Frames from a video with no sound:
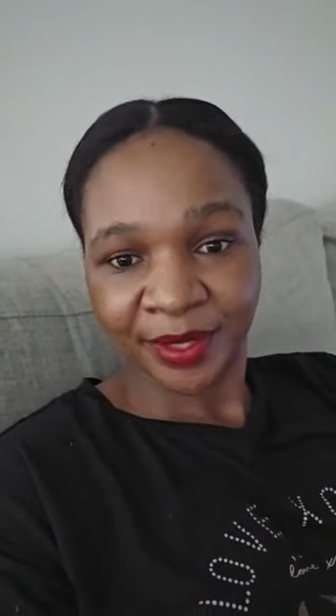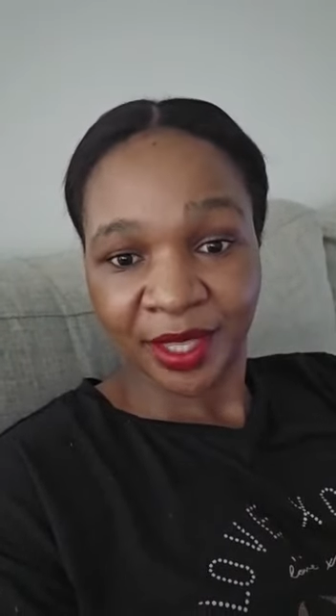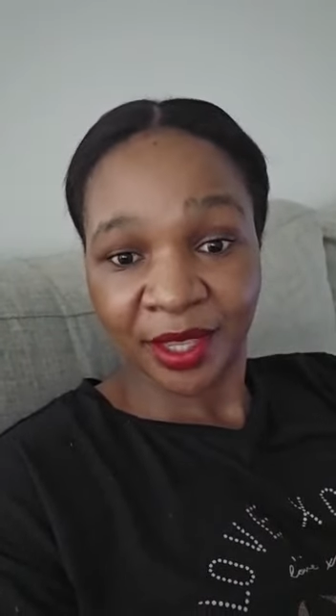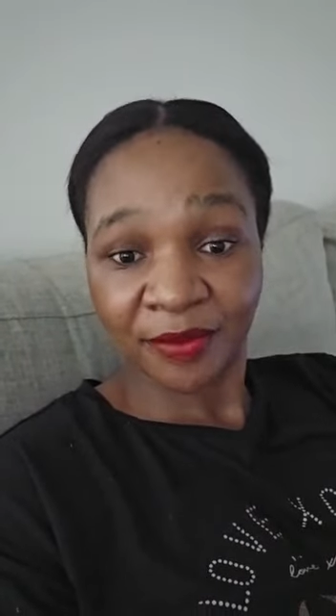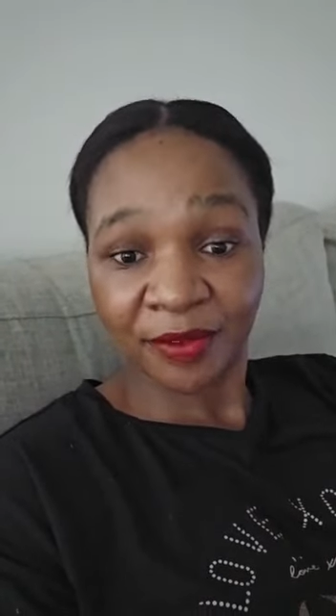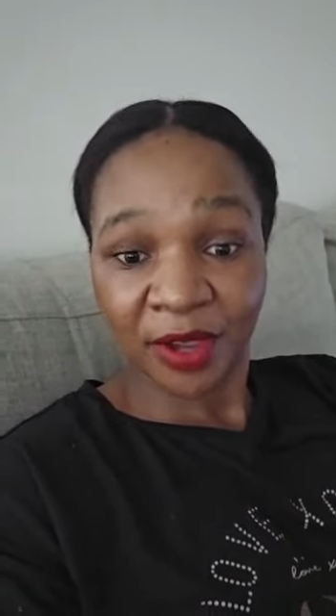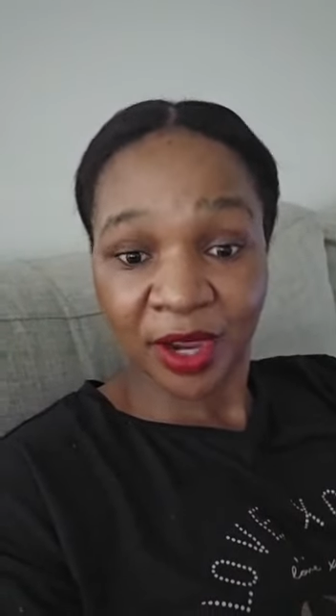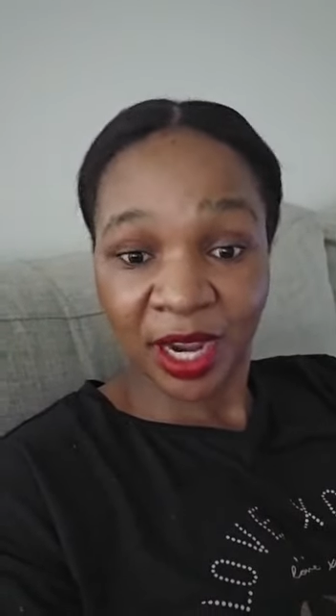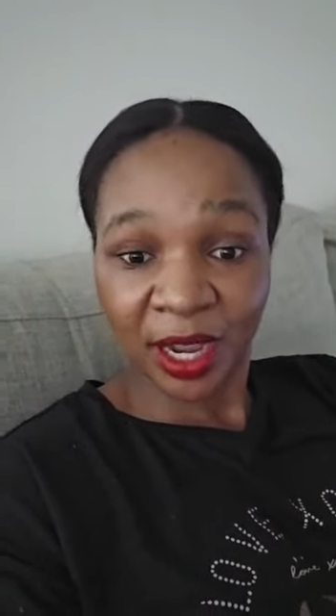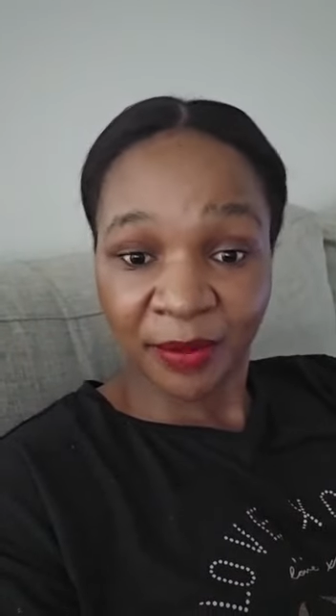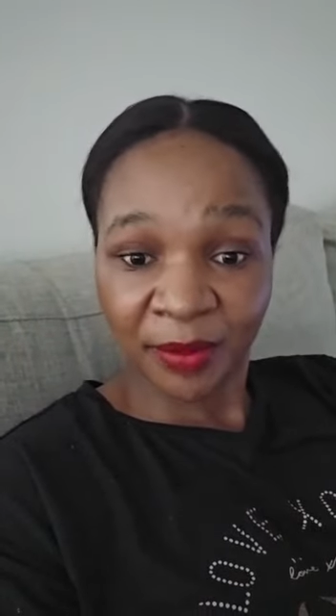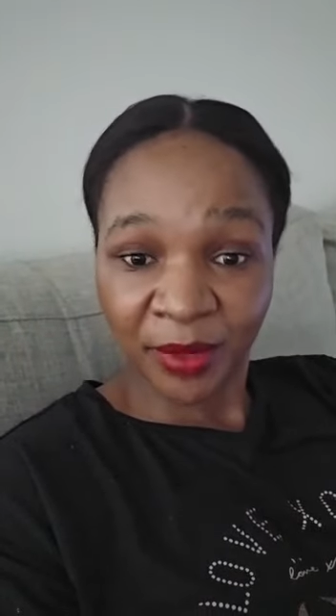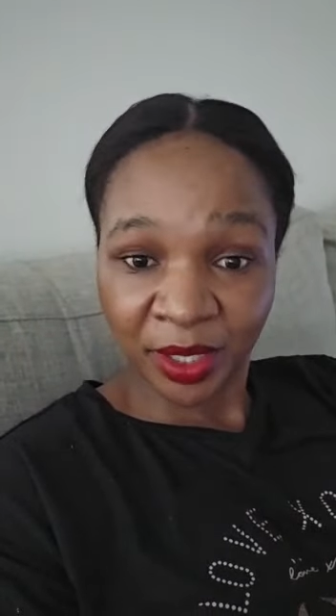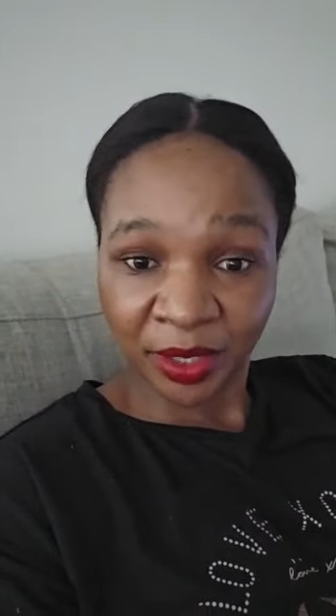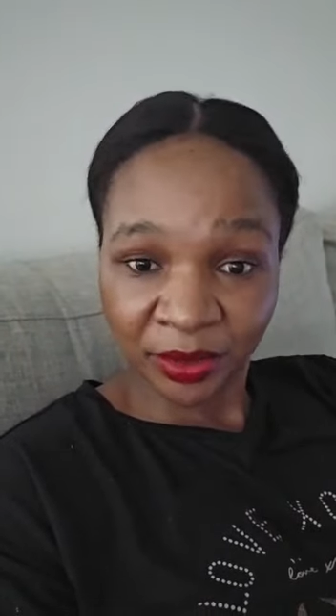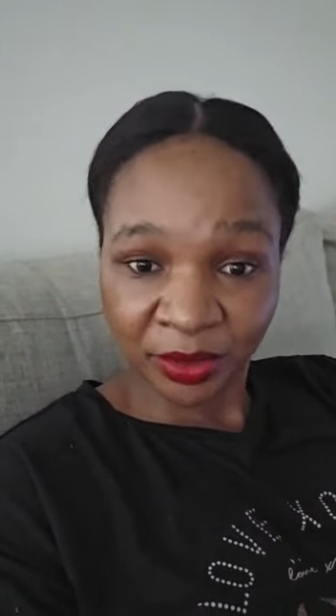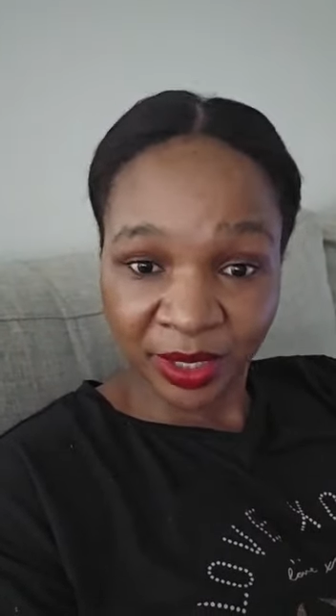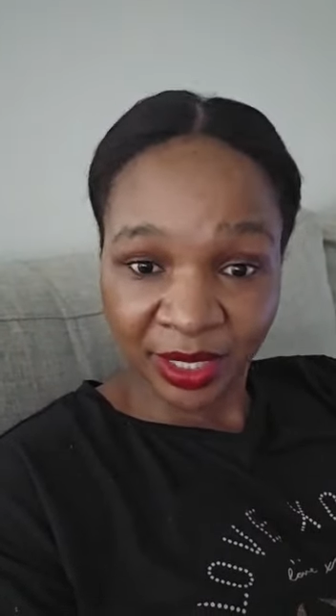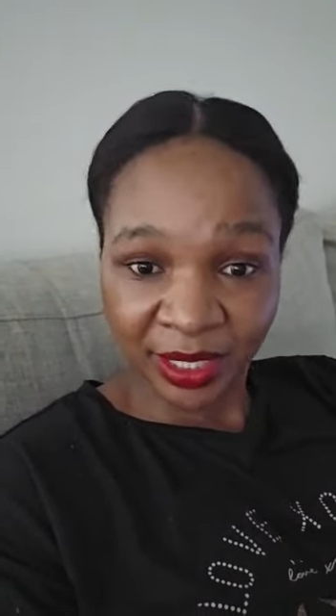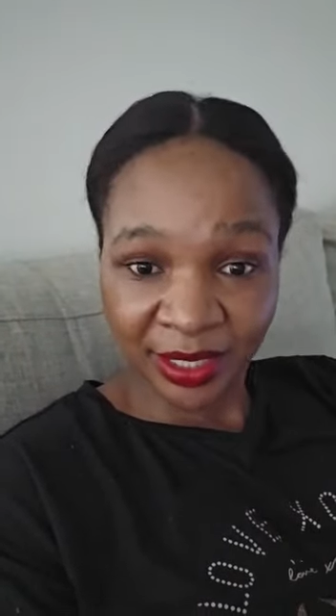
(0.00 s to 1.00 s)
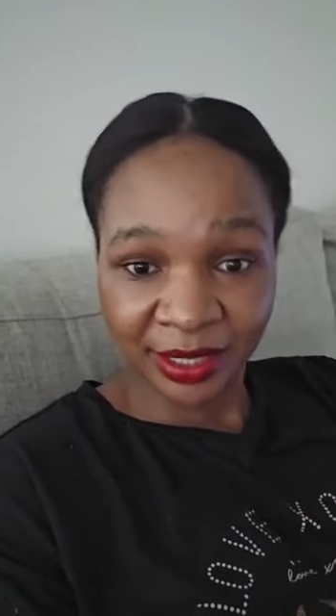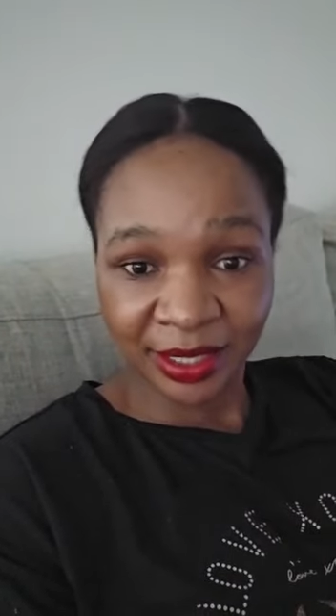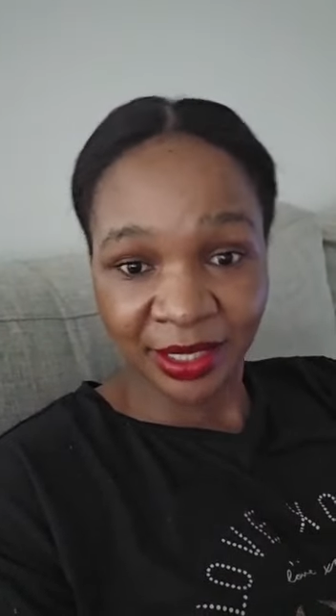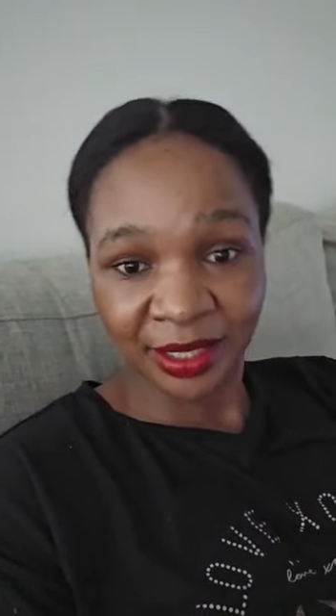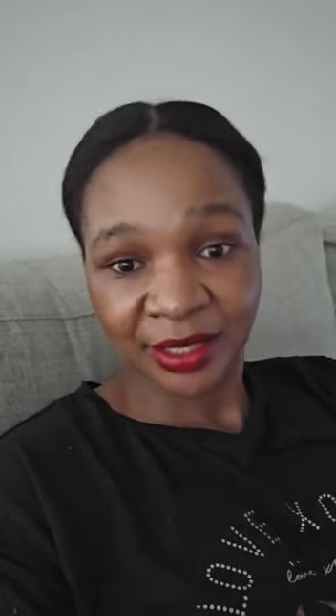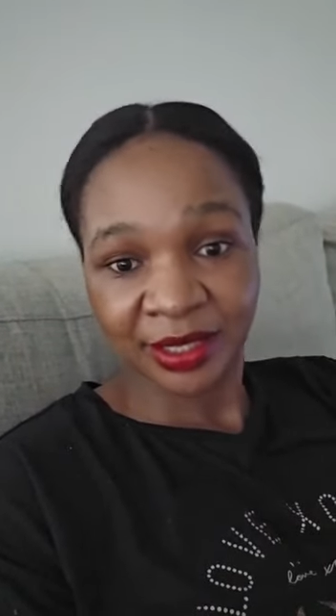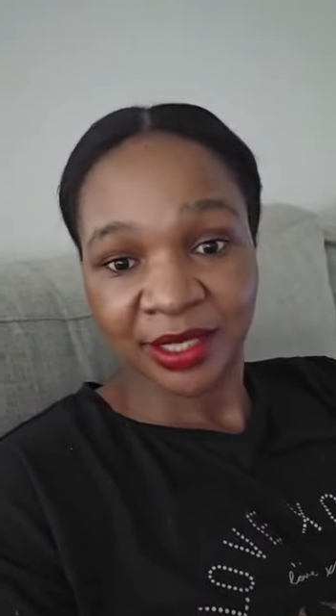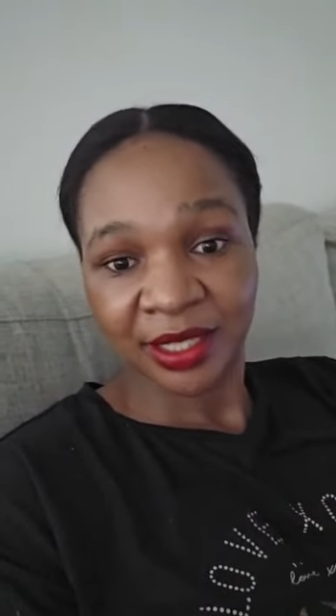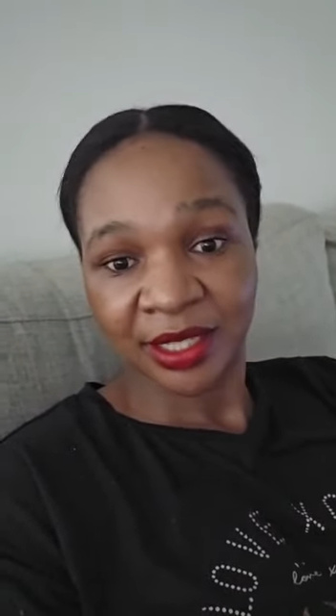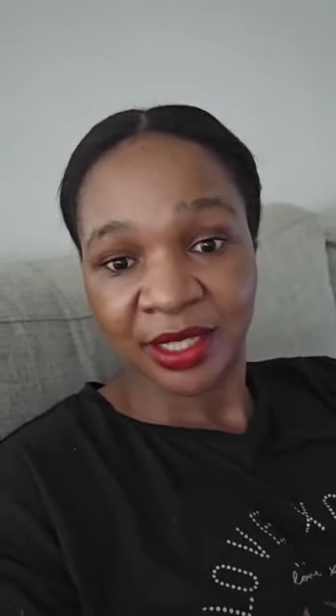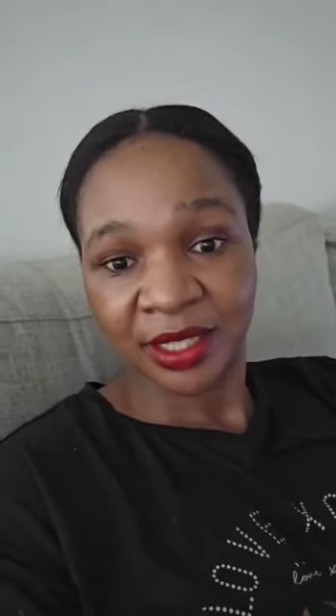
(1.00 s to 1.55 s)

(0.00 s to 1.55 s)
If you are coming to Texas,